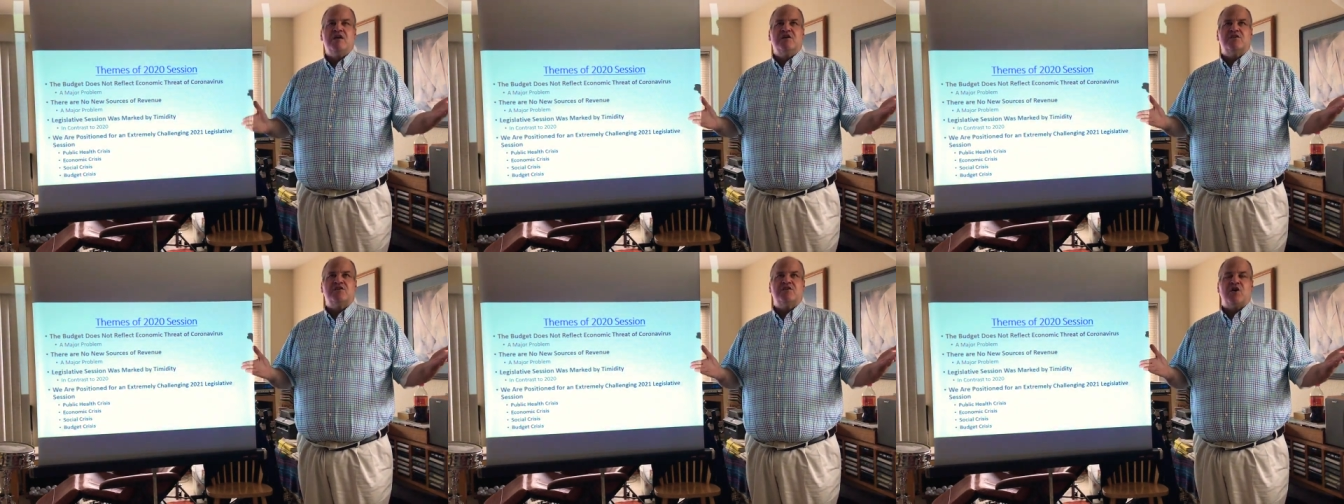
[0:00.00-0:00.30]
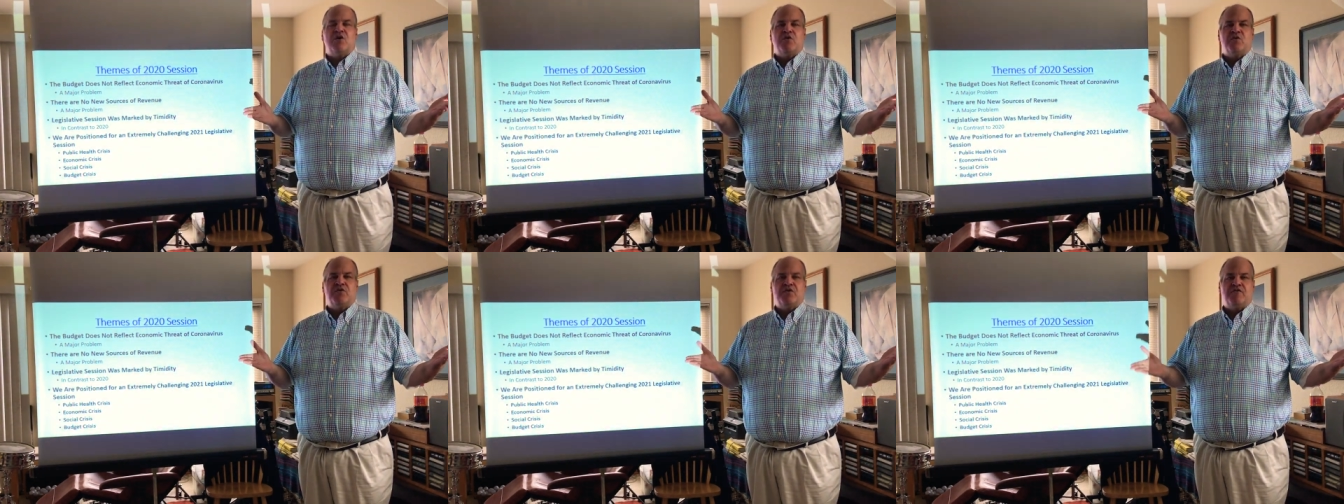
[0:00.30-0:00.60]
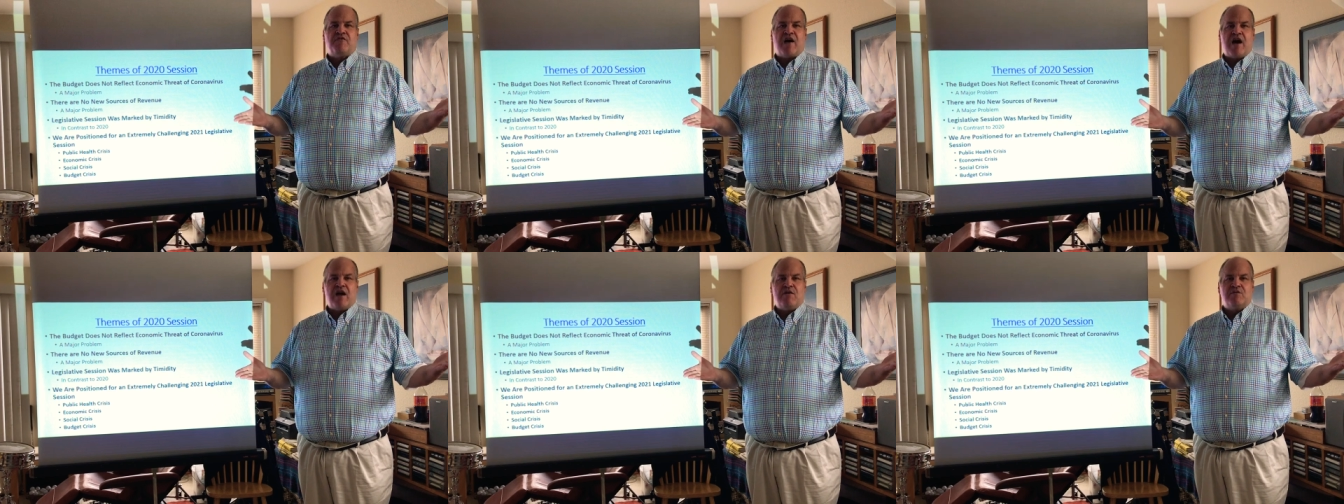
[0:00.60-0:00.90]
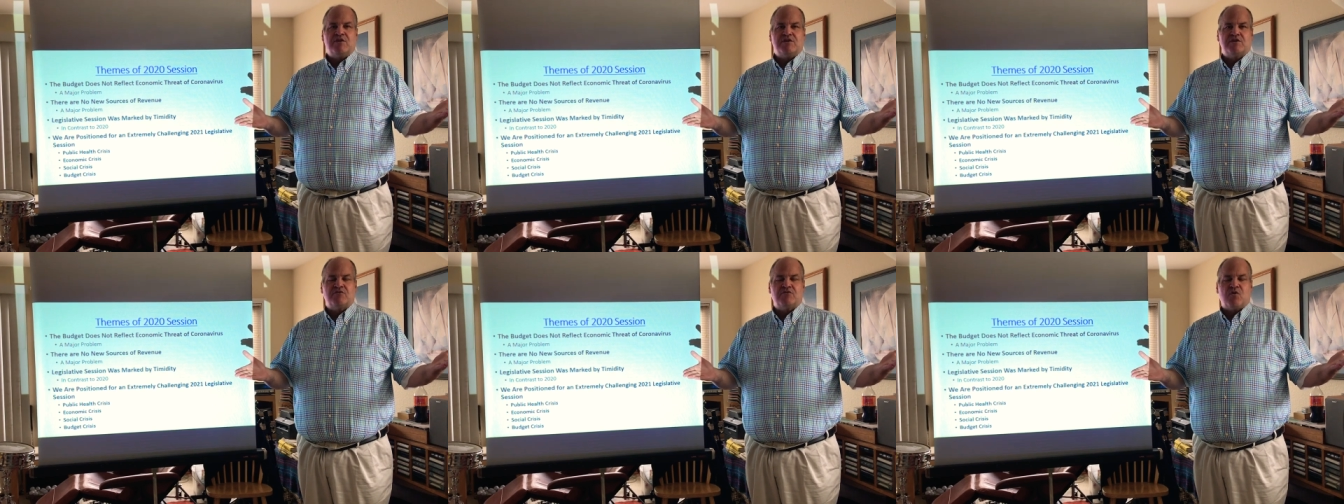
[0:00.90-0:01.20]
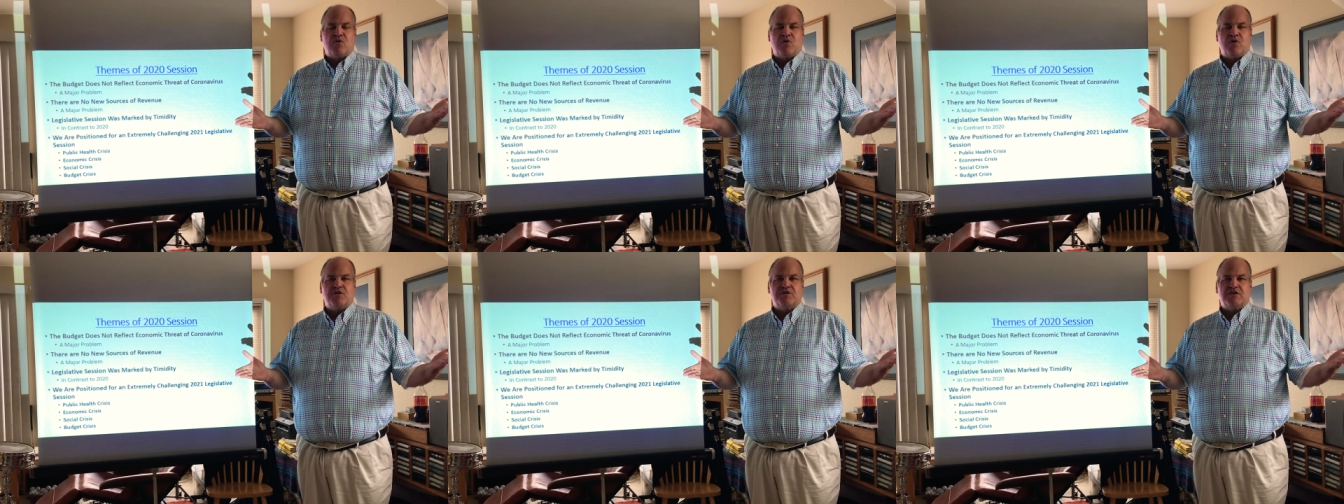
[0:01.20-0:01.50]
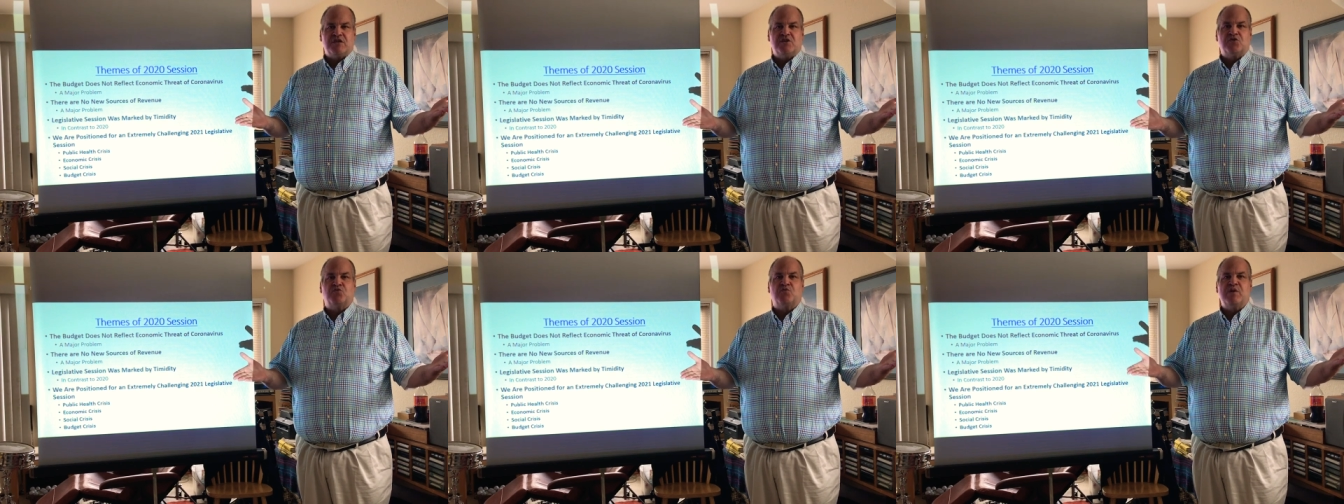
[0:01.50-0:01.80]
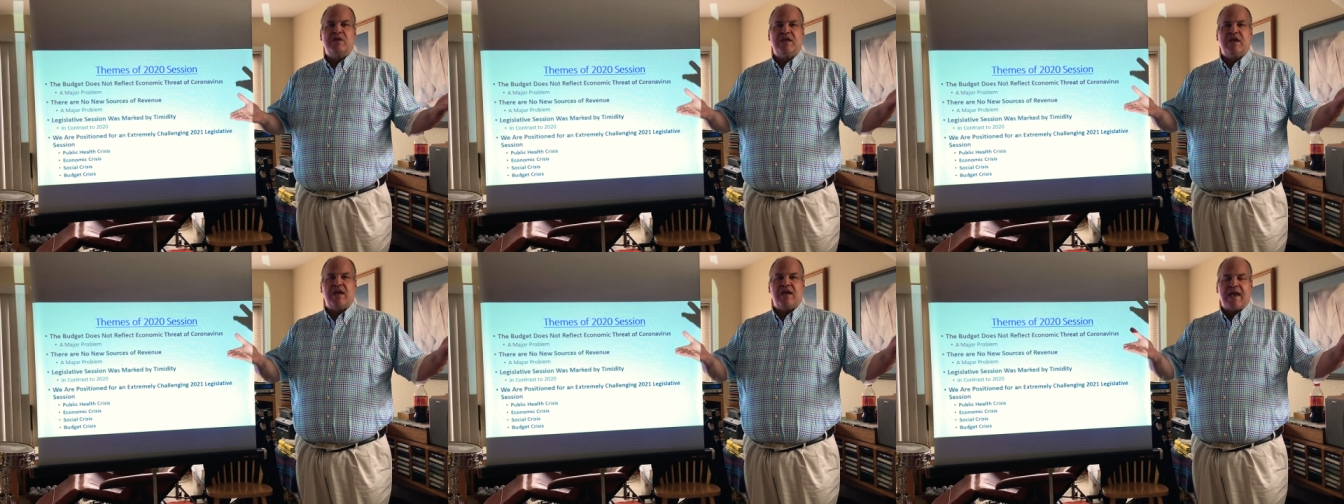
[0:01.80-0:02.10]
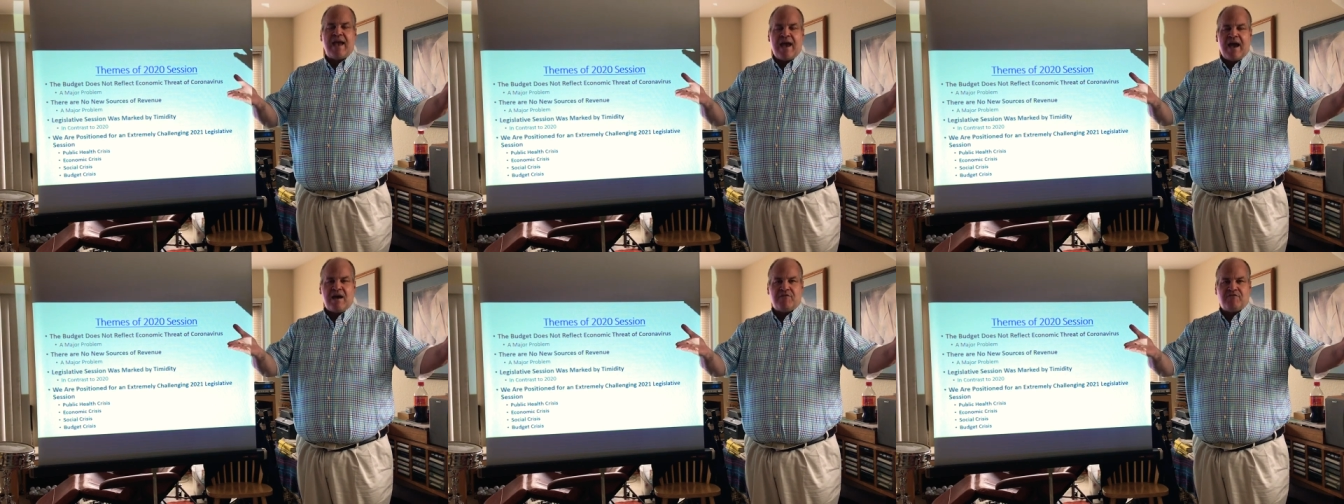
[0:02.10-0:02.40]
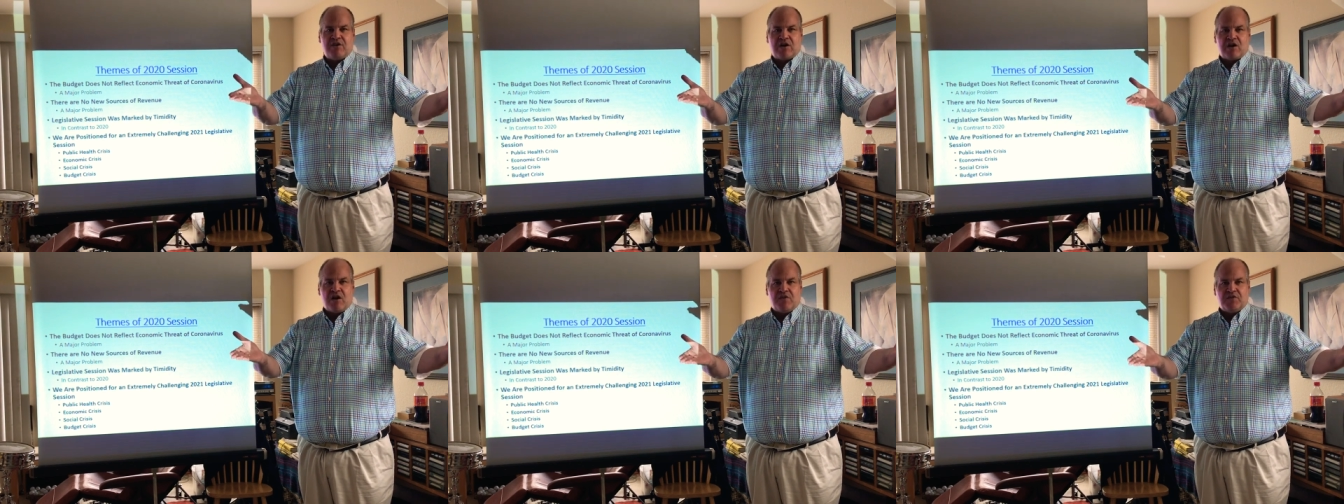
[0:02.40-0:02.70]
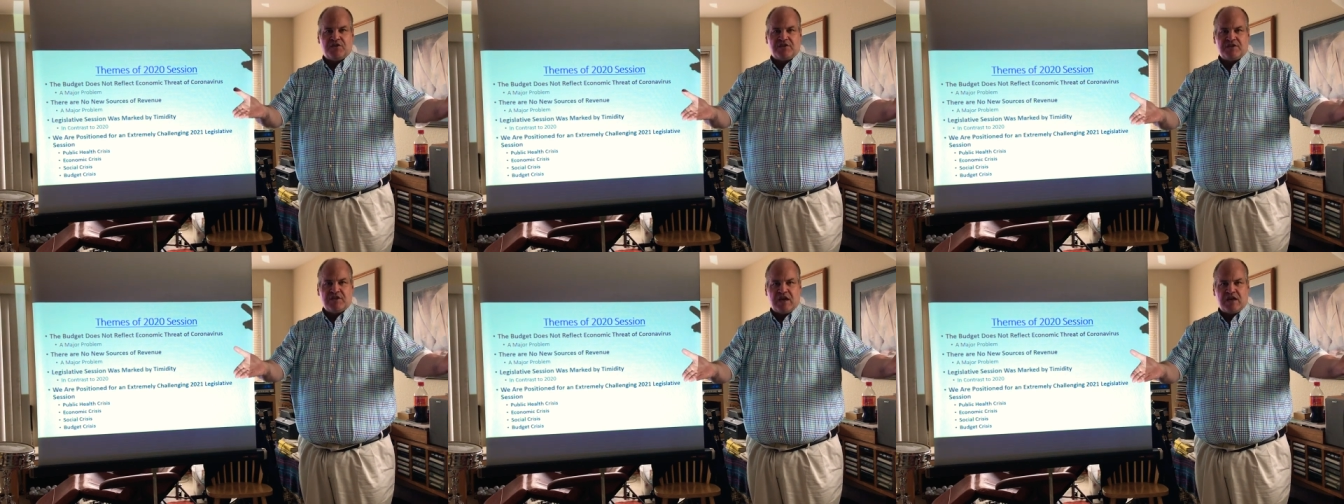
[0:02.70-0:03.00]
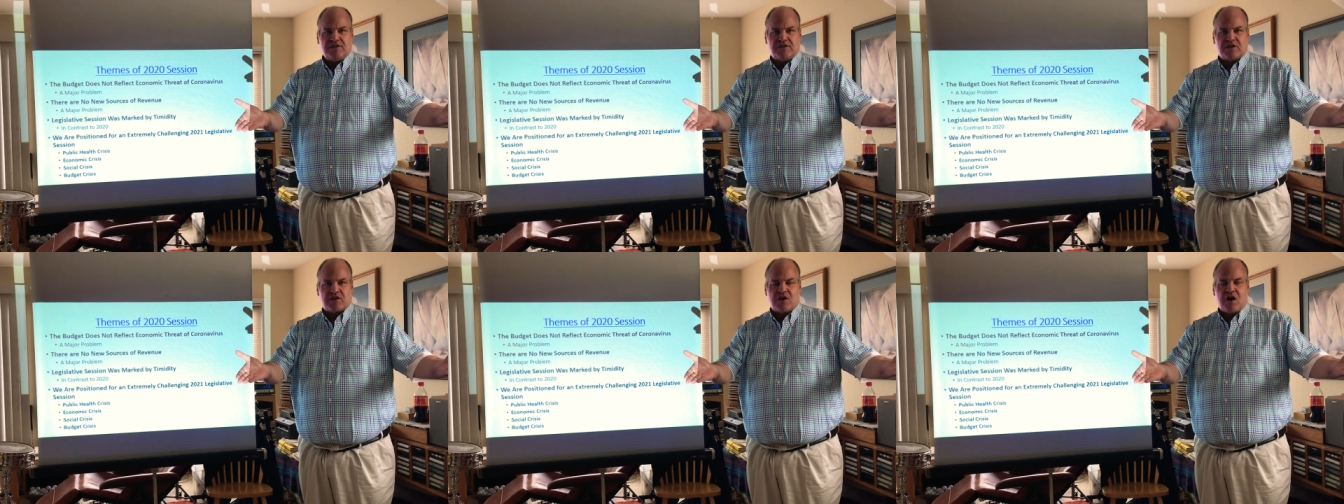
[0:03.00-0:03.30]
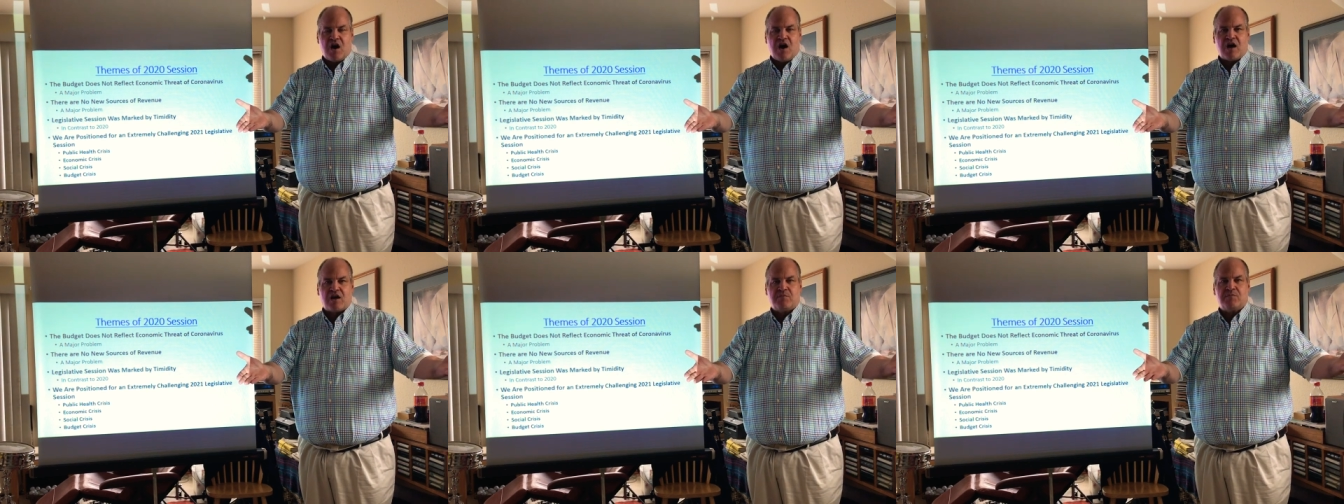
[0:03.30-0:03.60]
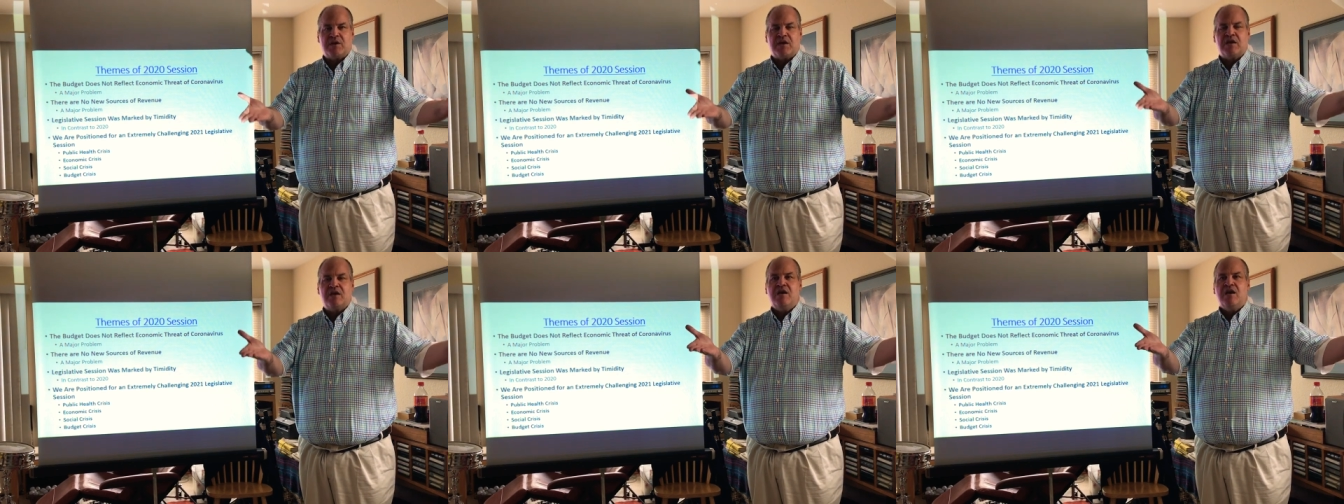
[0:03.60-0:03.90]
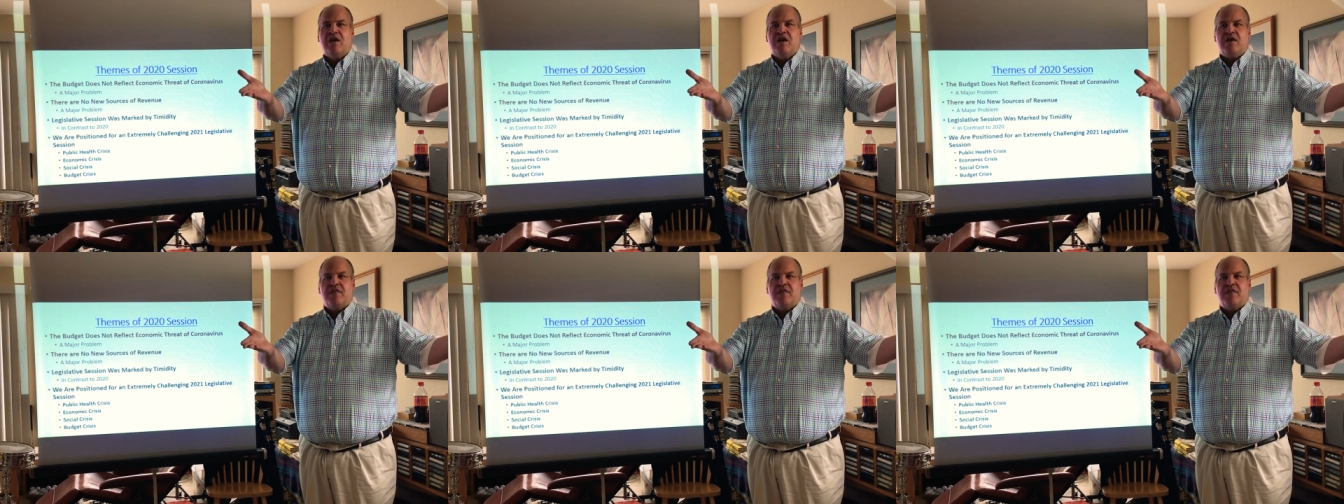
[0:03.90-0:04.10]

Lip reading: So the virus, of course, is wreaking havoc on the state's economy.